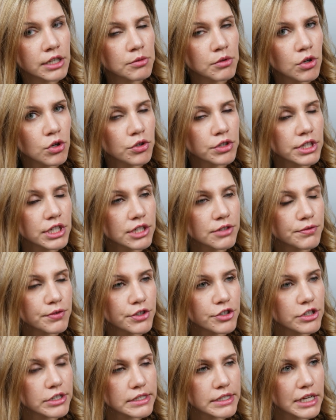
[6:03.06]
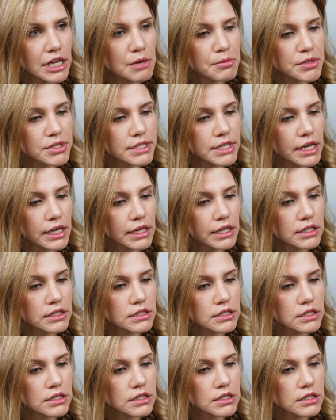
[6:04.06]
will hold it in for just a couple
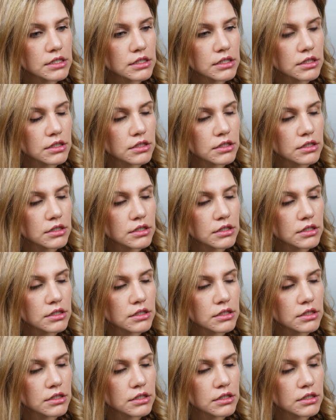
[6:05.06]
seconds.